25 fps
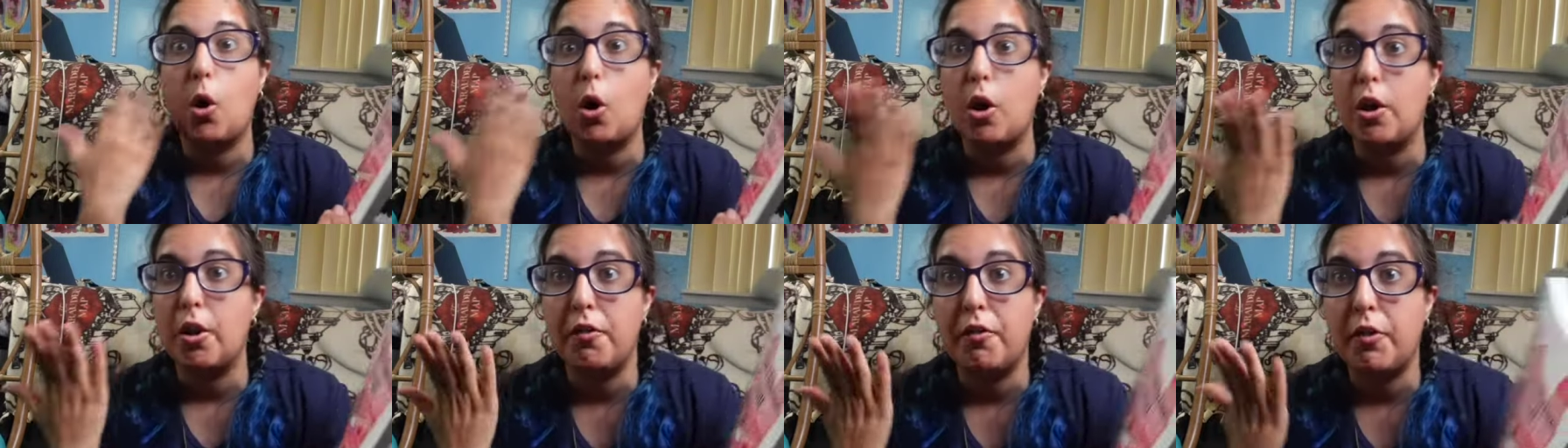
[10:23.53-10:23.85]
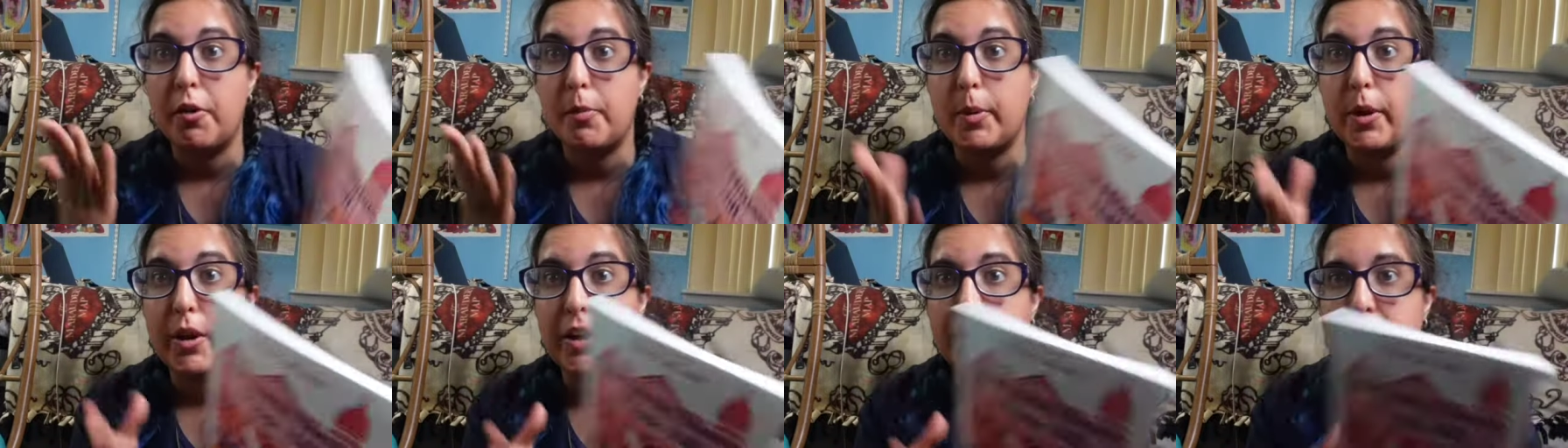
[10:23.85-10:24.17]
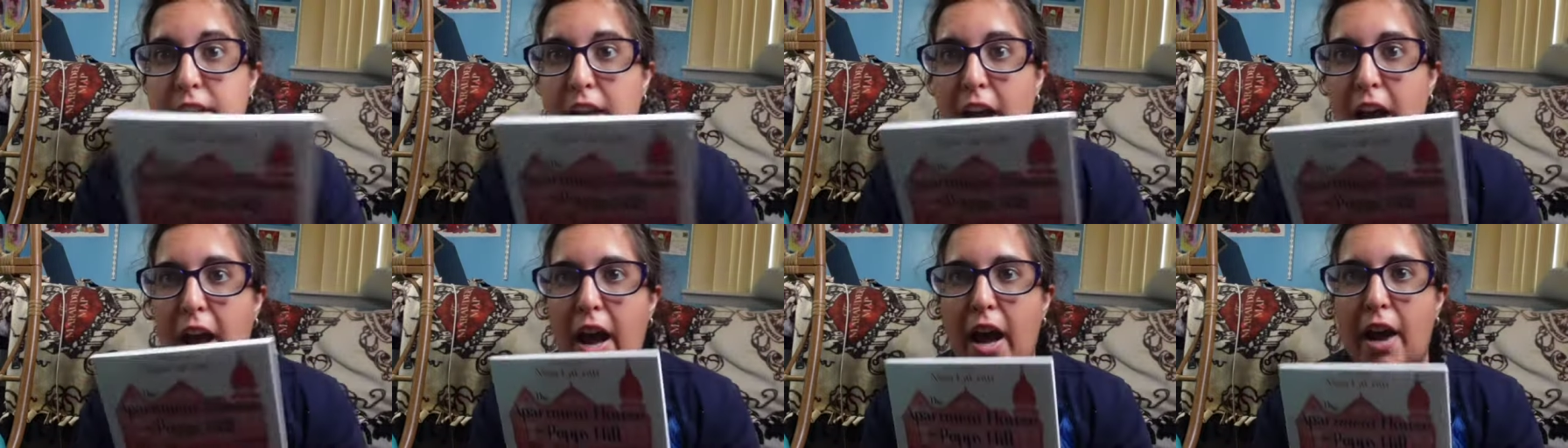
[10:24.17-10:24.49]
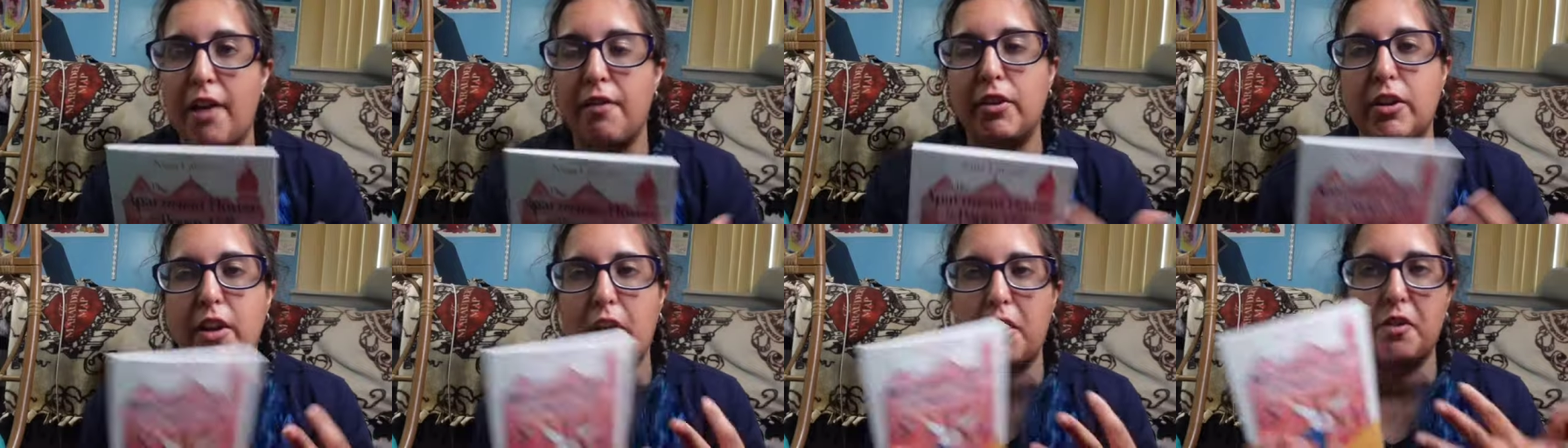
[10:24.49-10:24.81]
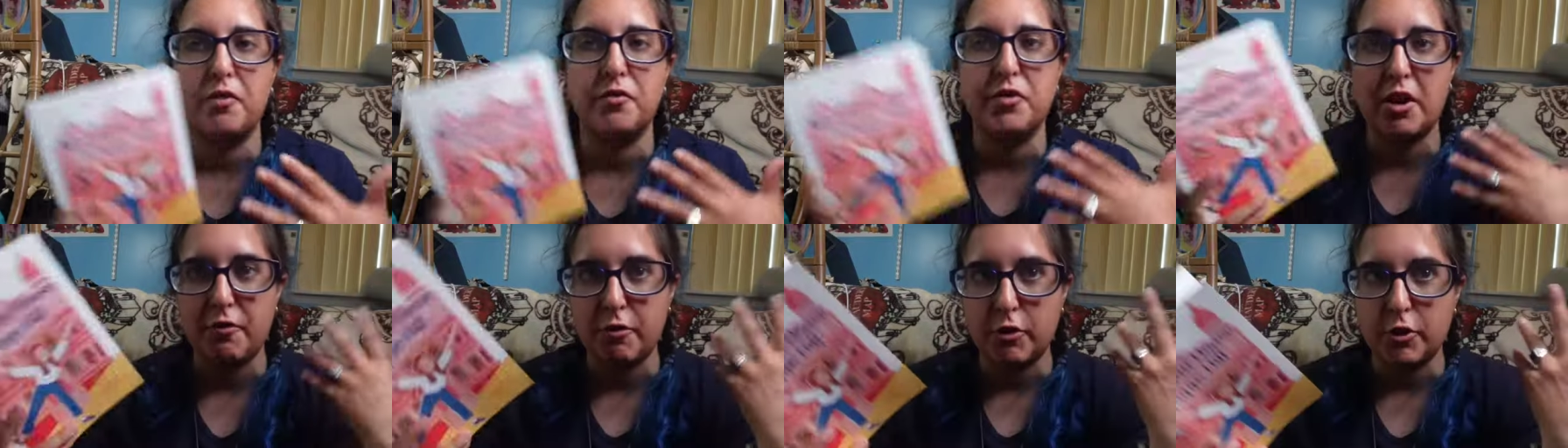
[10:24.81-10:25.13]
all of her books have a lot
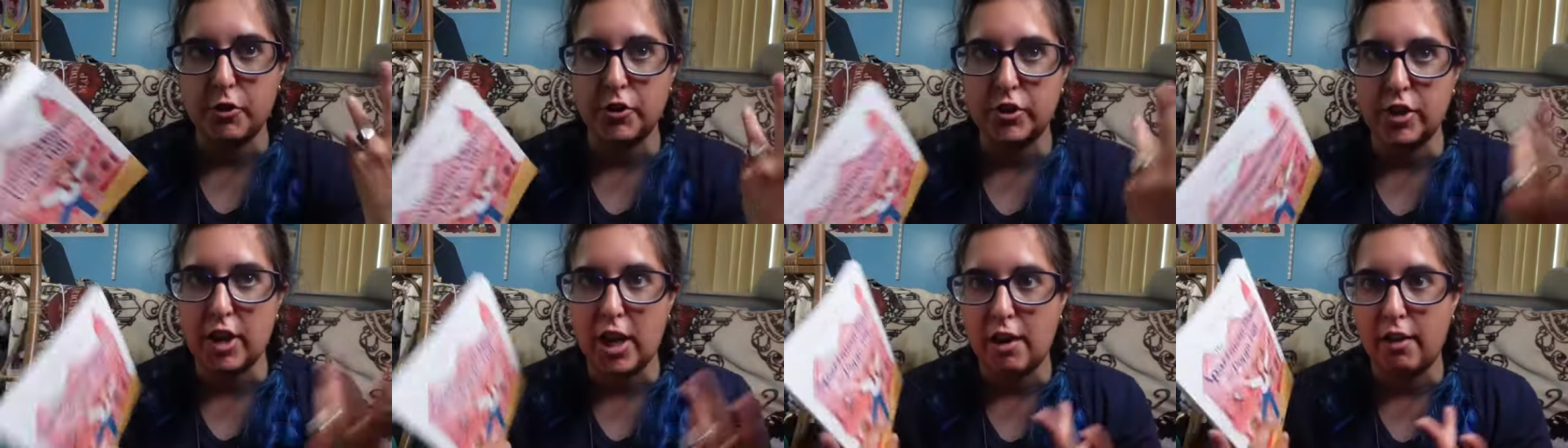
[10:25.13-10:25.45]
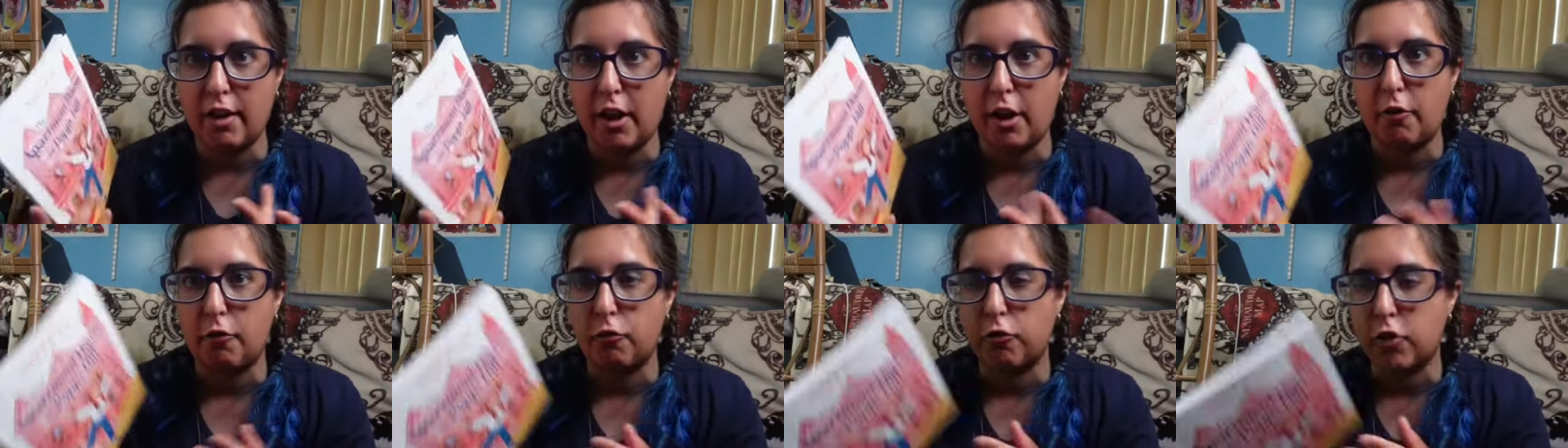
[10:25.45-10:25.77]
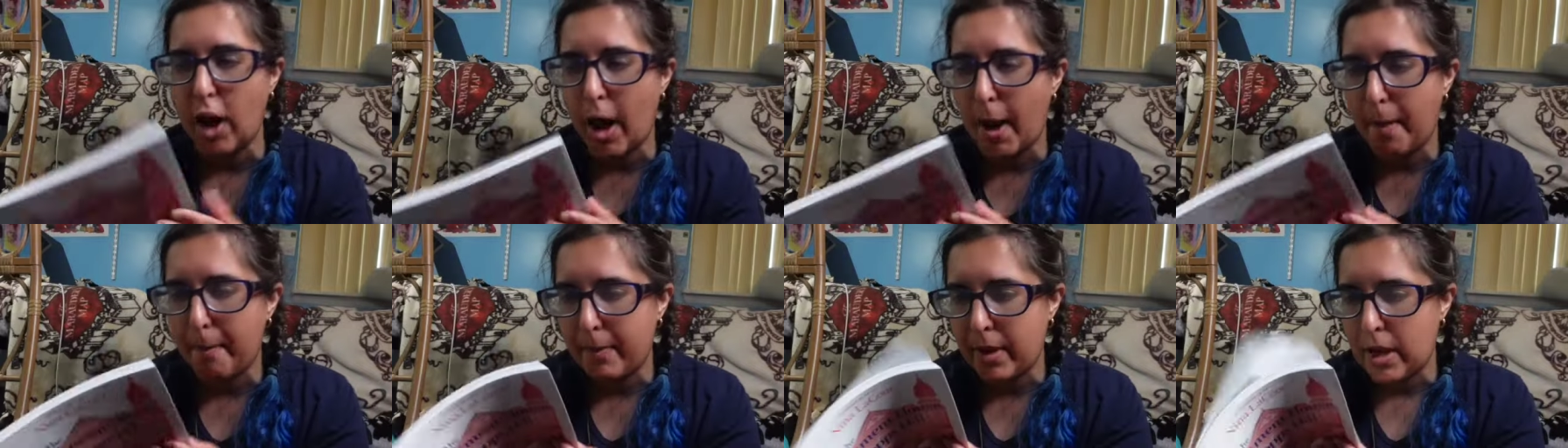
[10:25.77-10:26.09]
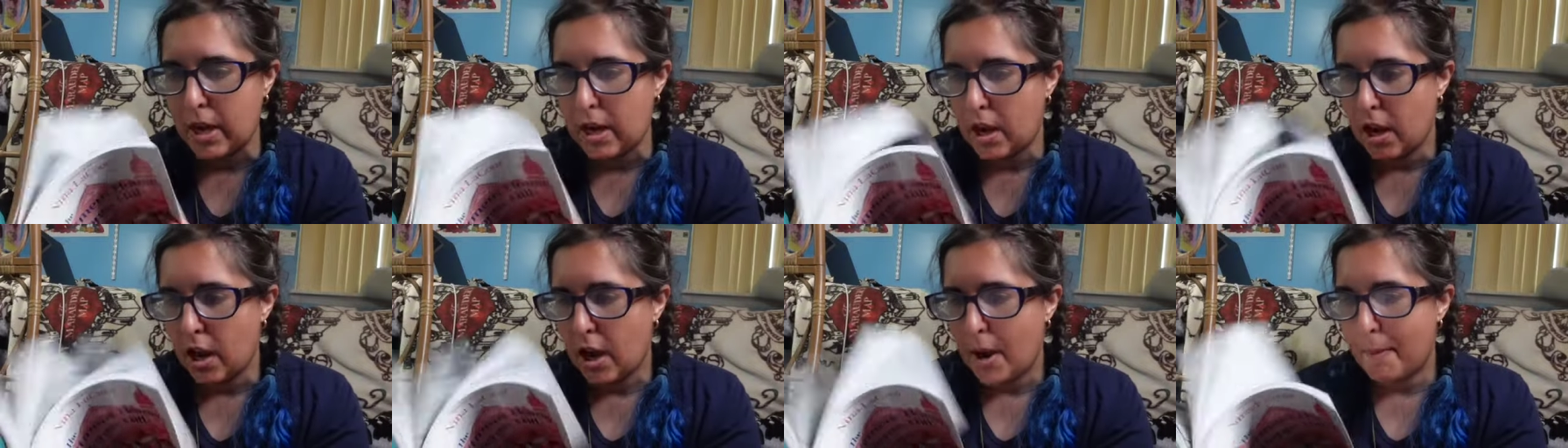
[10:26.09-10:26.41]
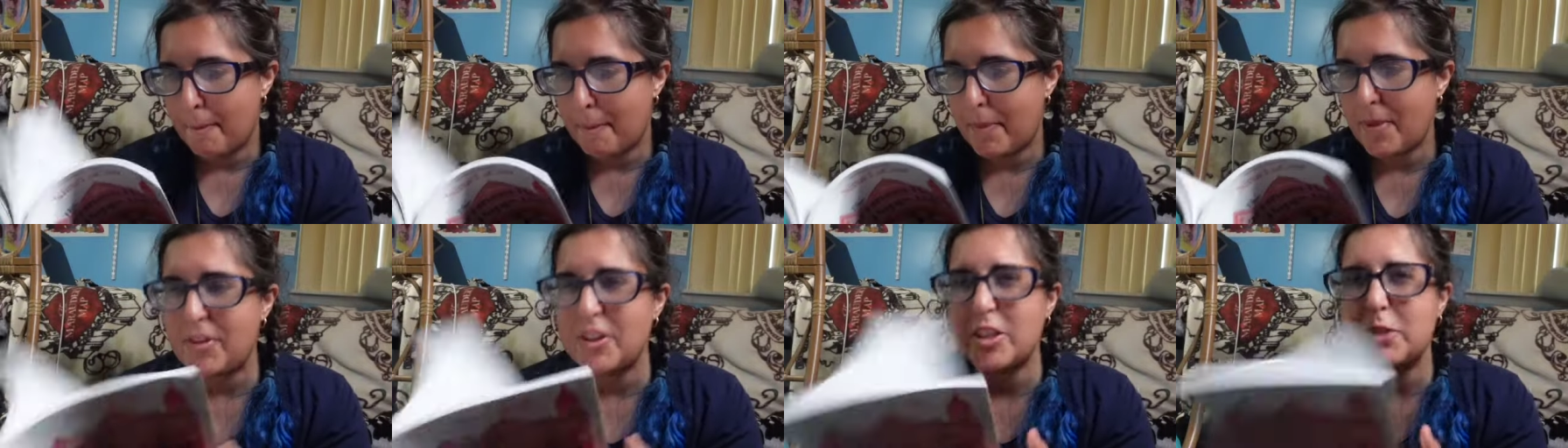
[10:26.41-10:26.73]
of diversity and a lot of wrap,
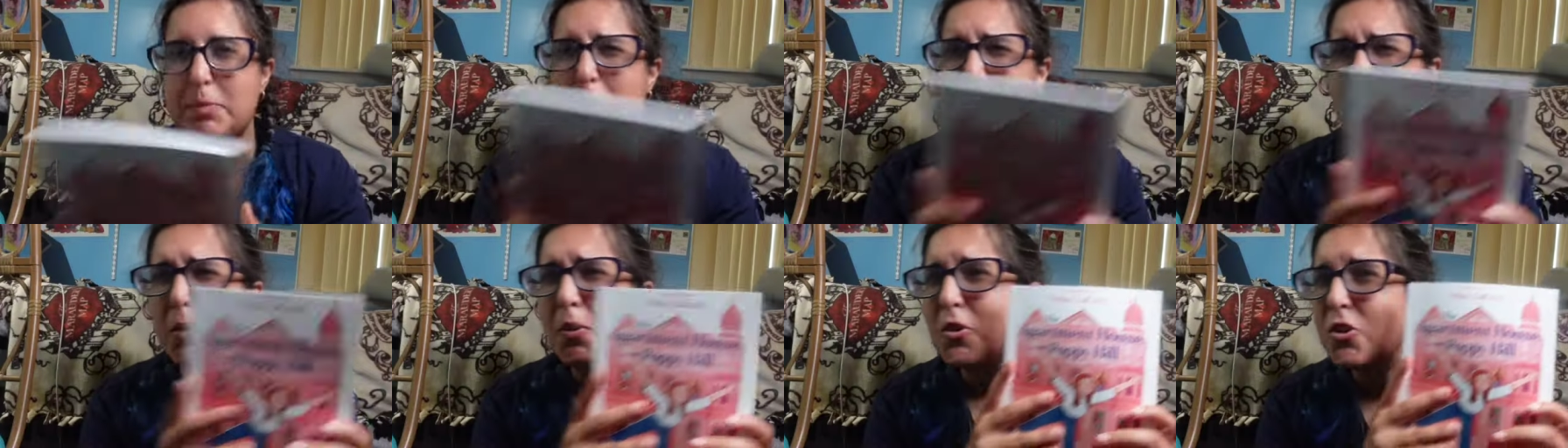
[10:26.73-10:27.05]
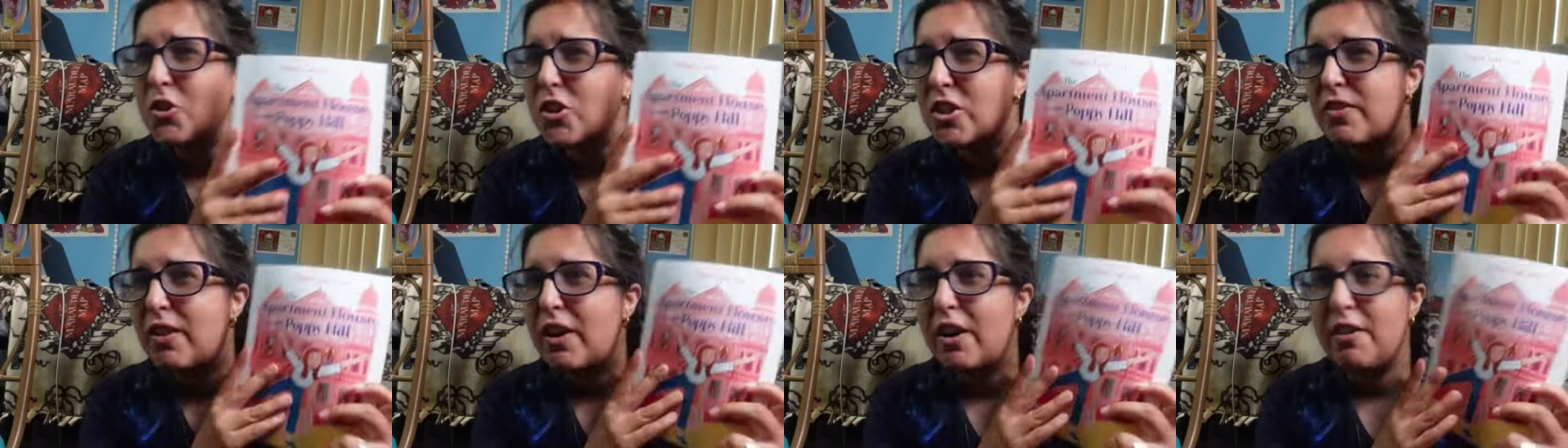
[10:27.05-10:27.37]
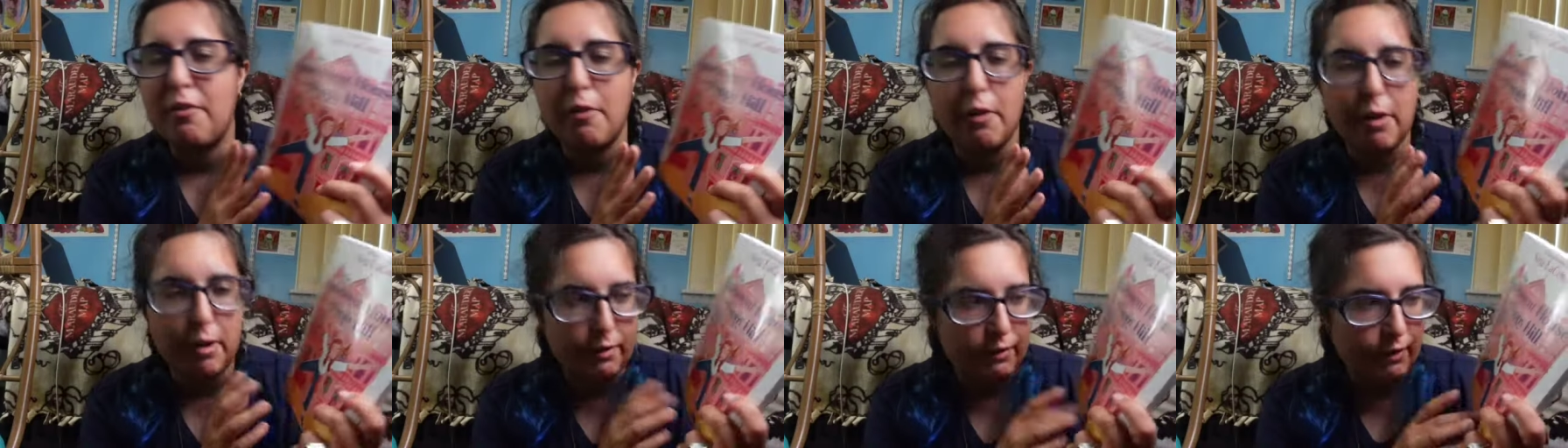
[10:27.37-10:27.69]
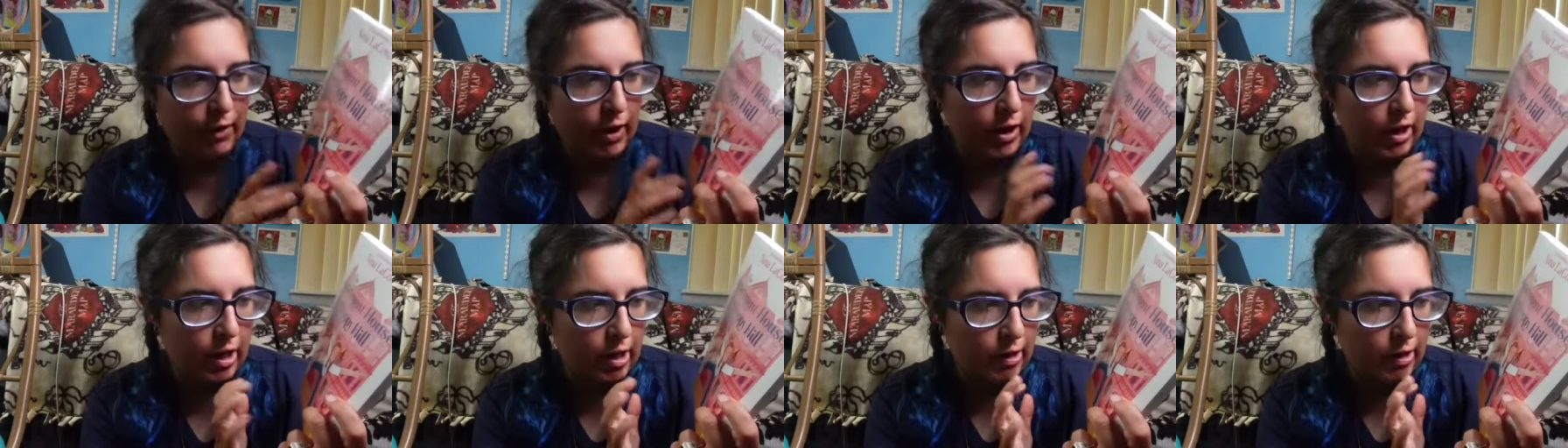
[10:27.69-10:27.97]
but this book was just very, very fun.